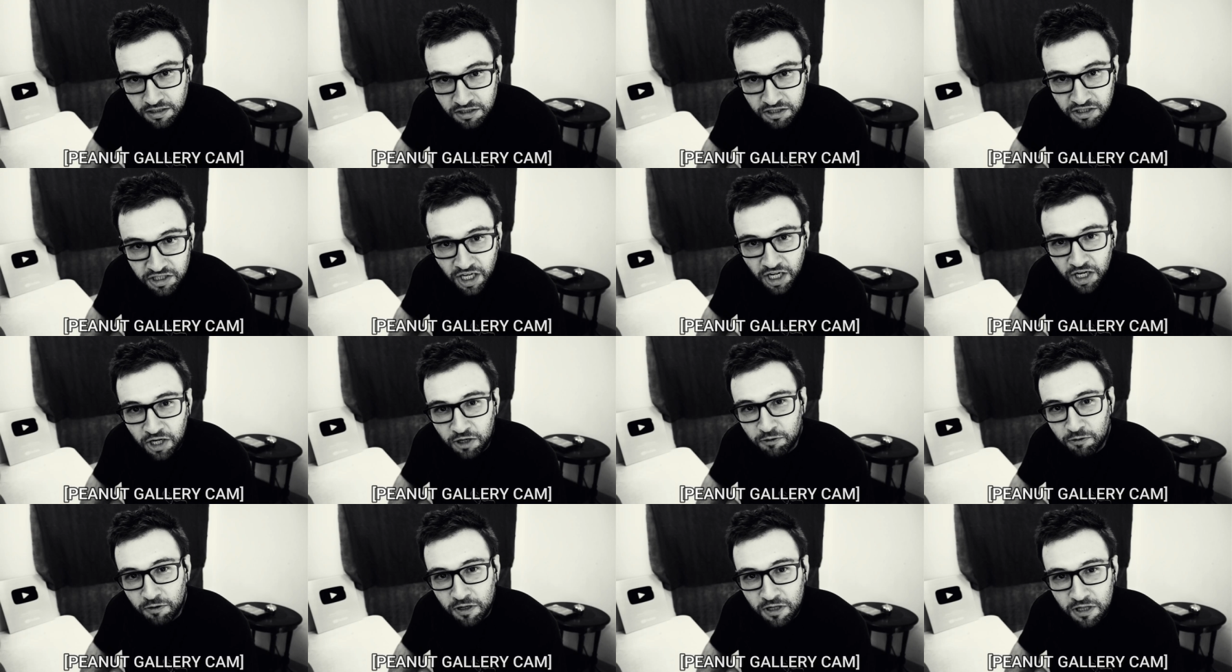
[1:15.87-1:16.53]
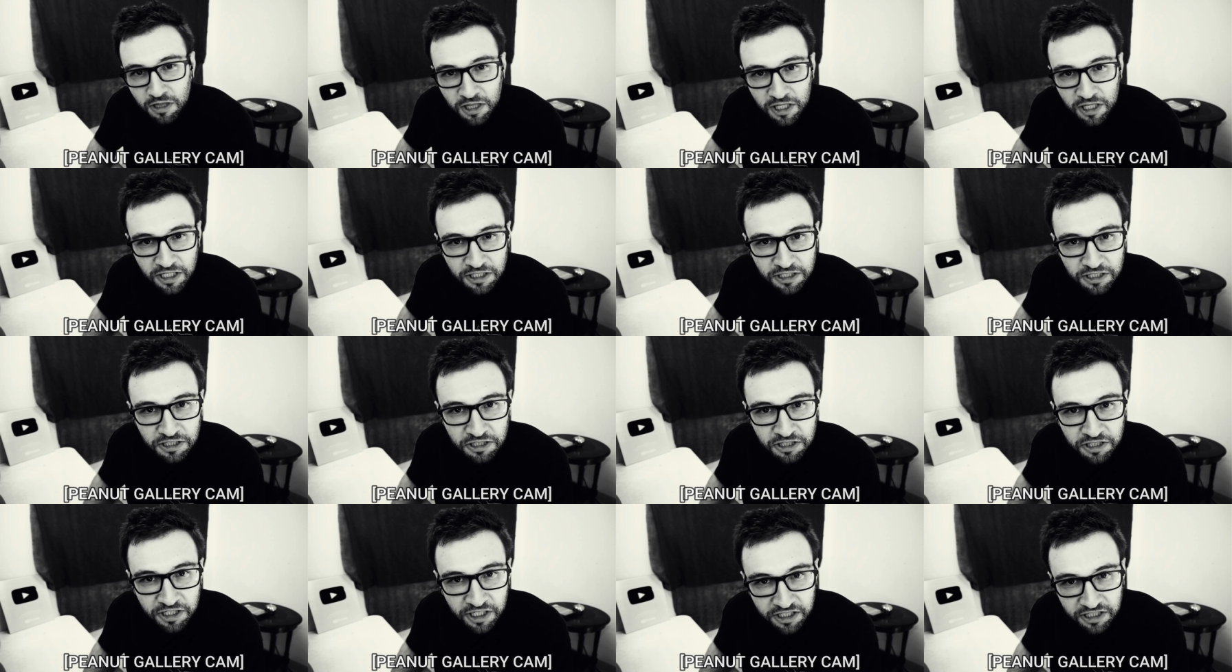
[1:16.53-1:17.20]
General
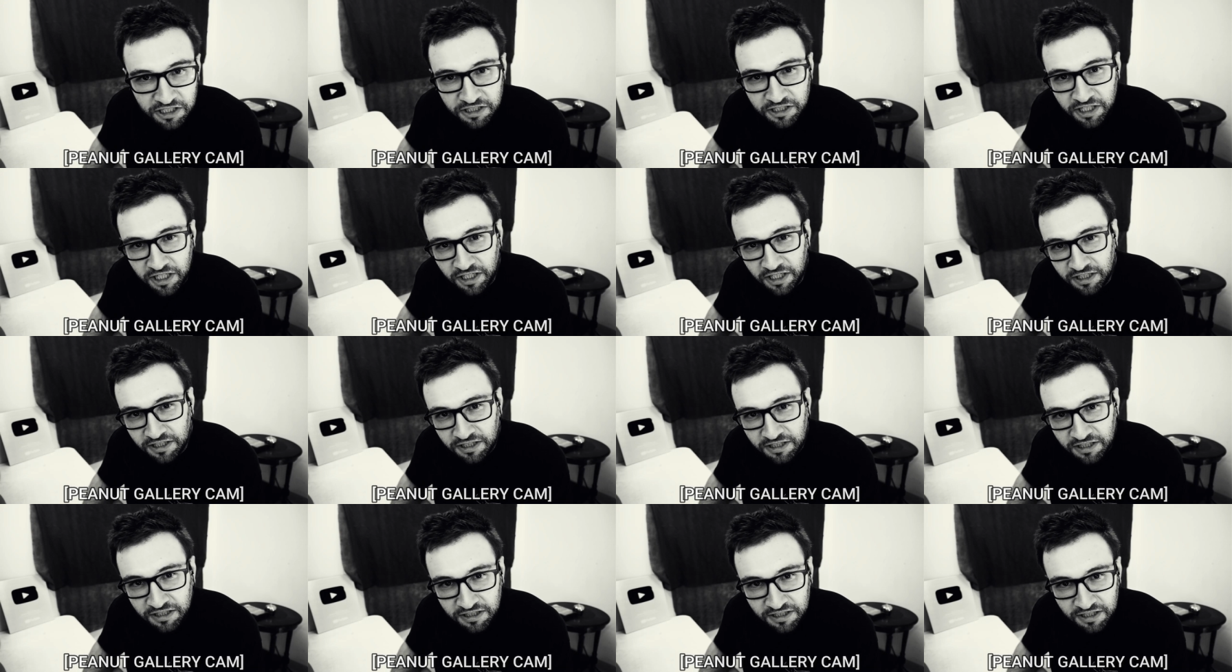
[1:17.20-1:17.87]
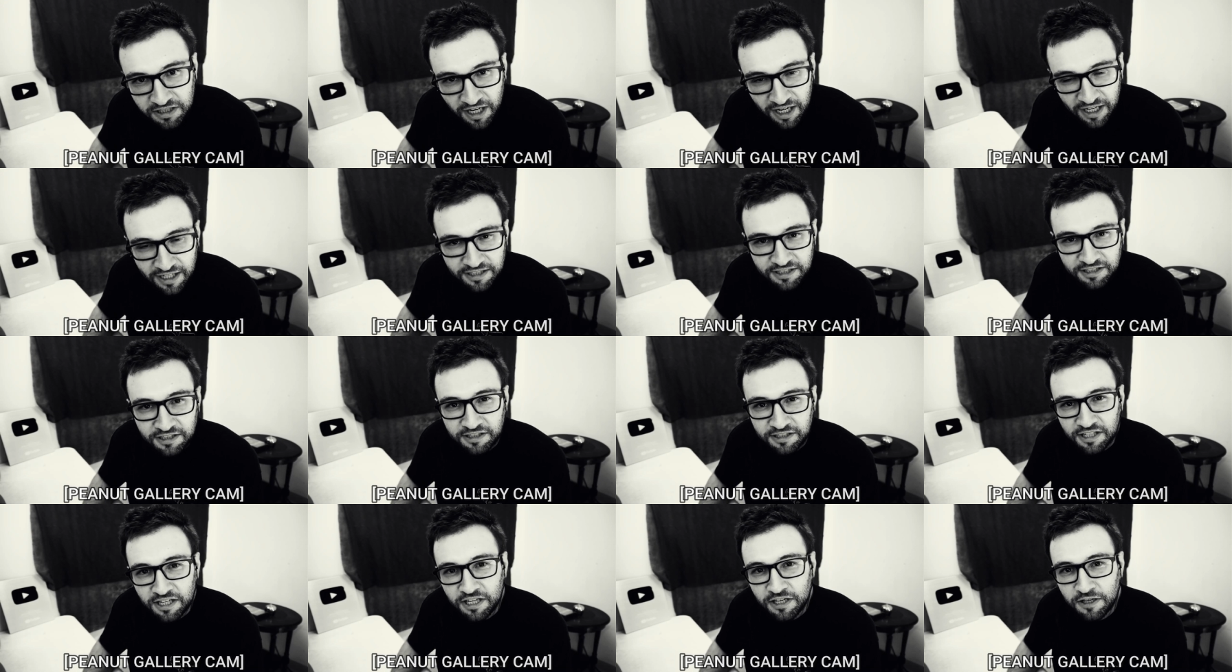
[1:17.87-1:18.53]
logistics? I
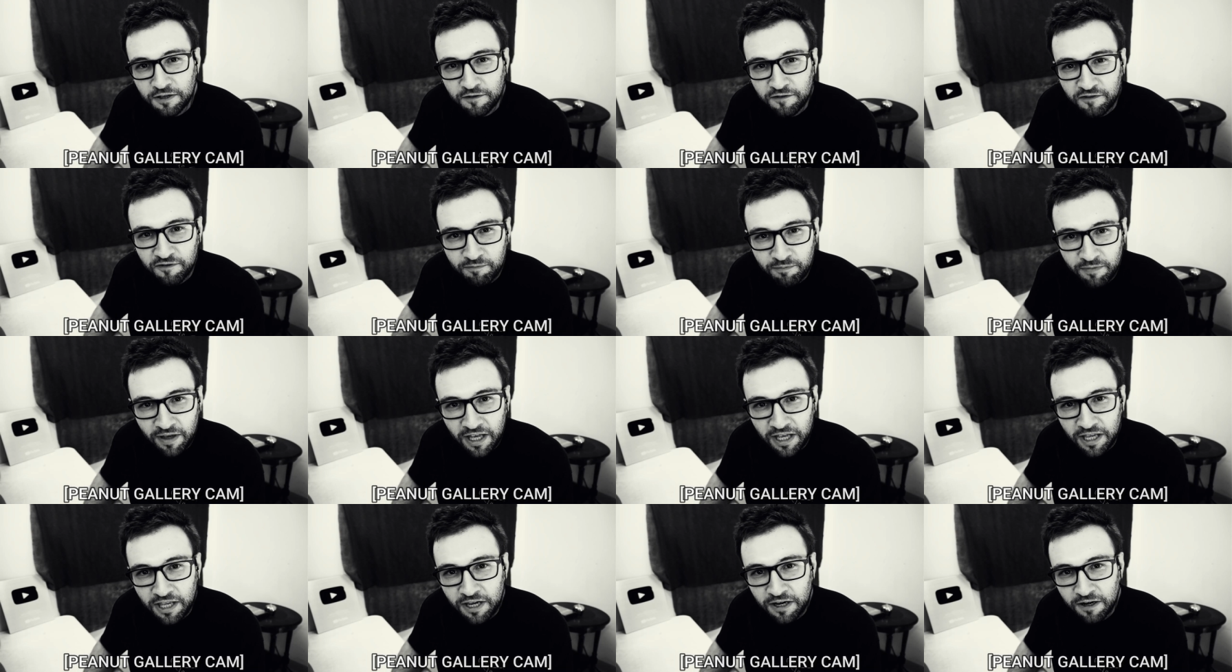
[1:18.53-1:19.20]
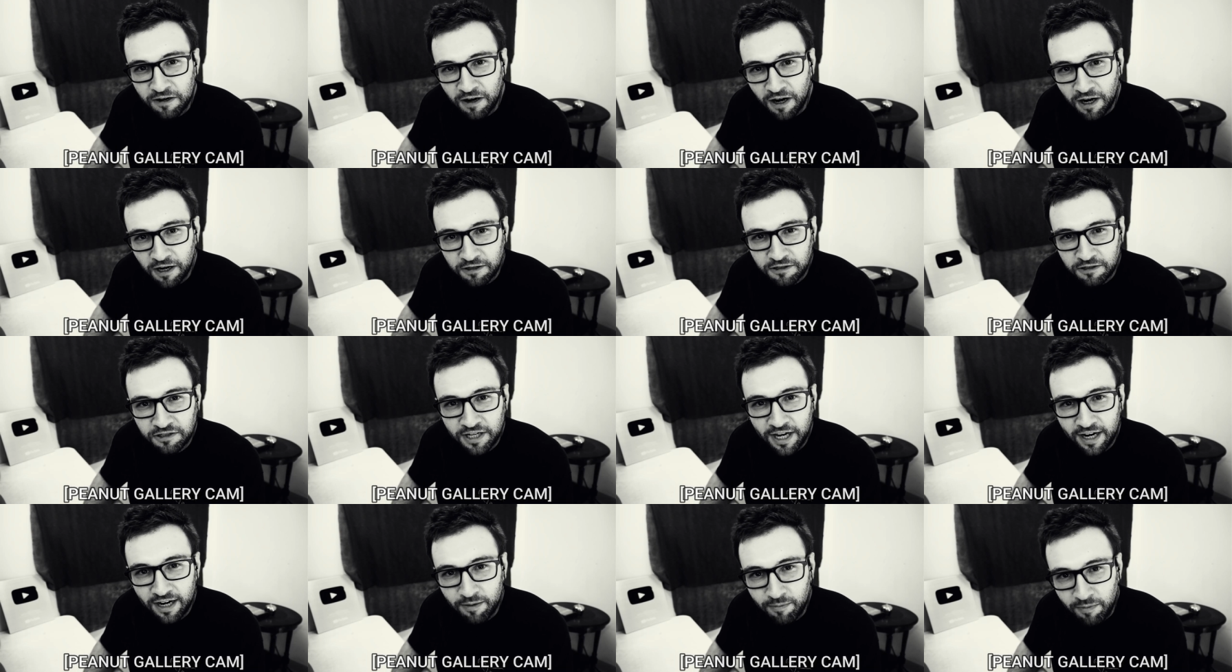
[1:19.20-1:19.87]
see you've met your
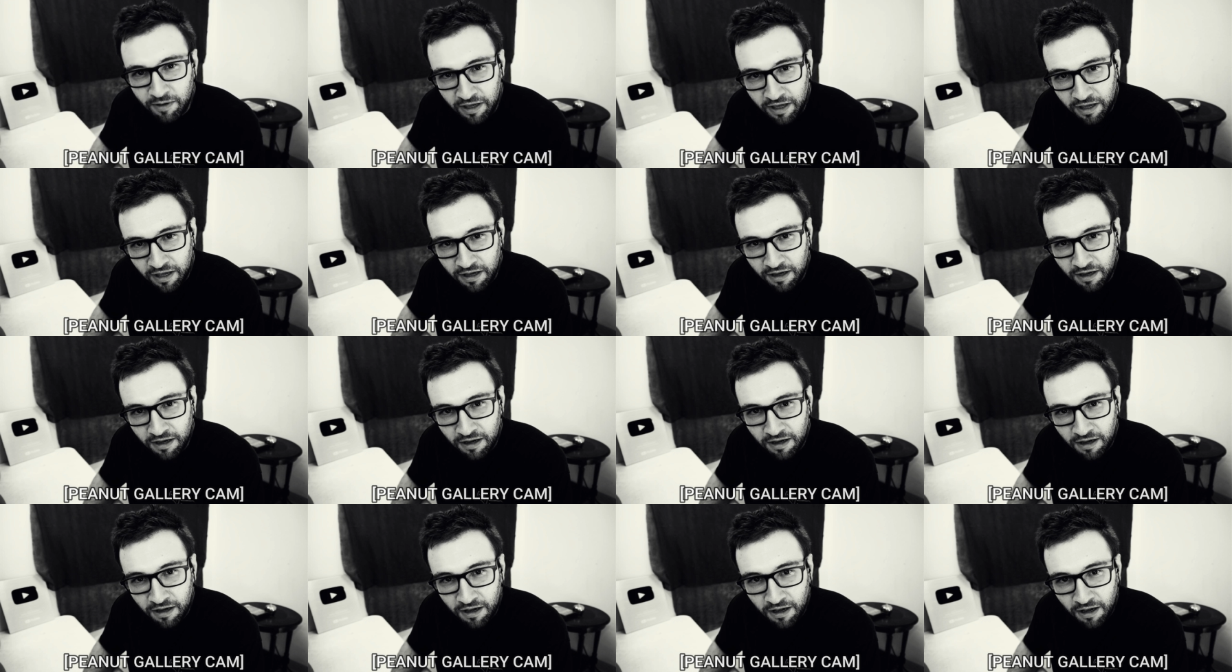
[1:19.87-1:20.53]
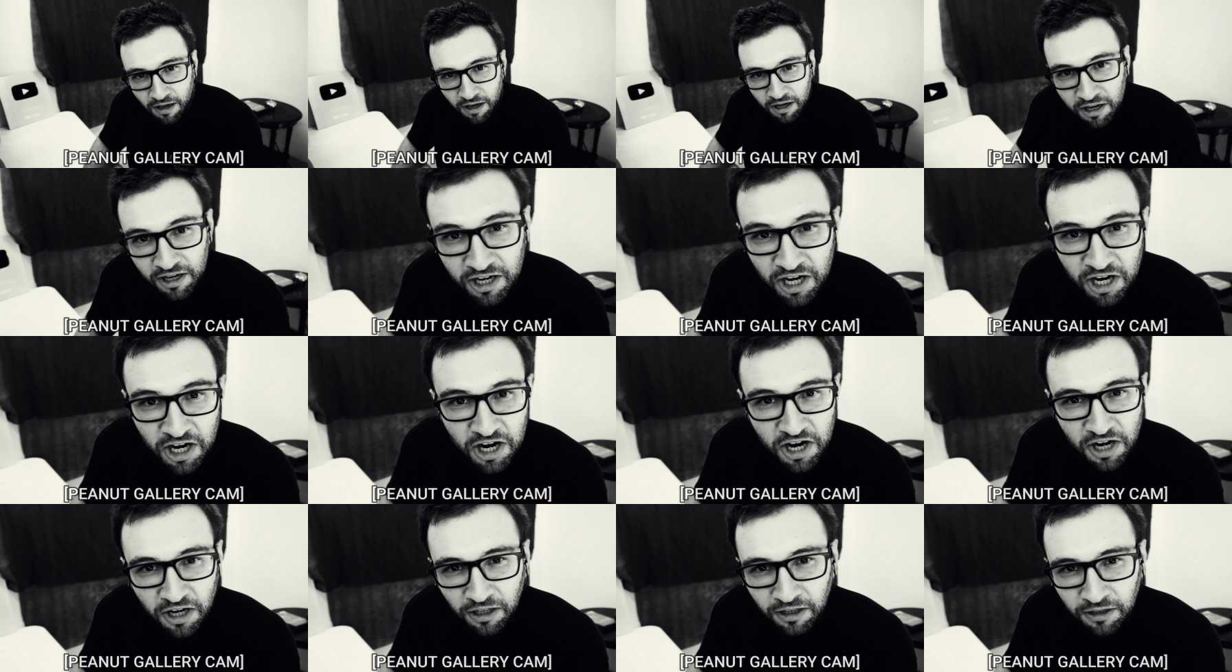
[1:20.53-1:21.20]
archenemy,
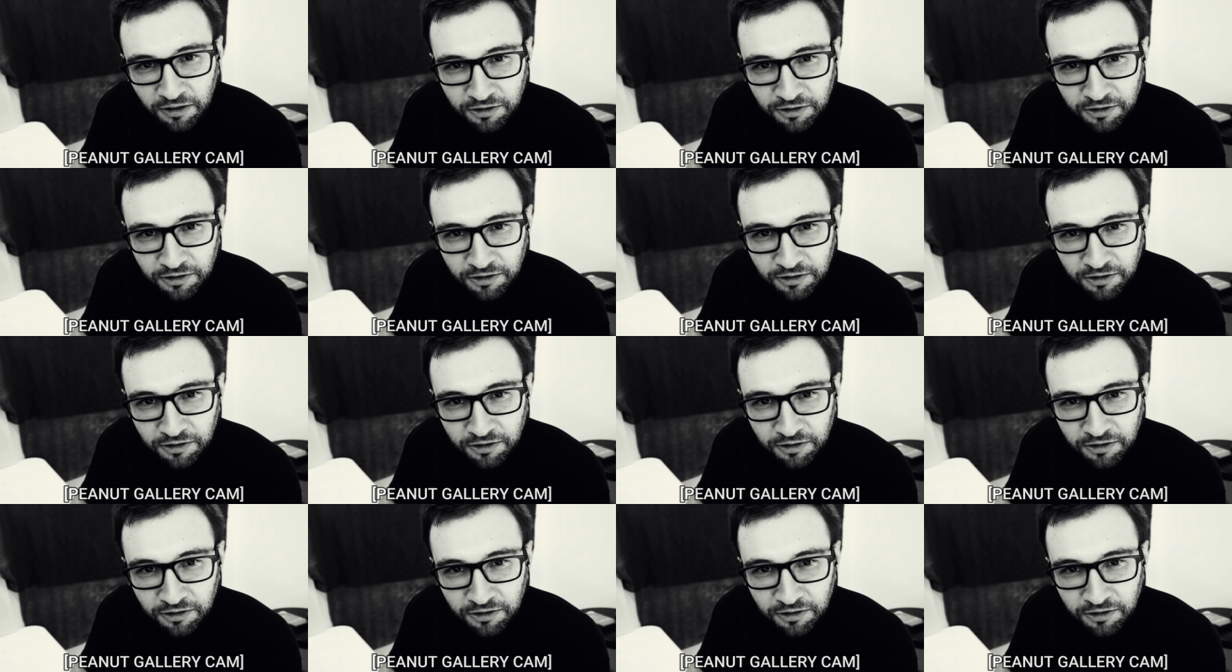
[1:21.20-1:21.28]
Colonel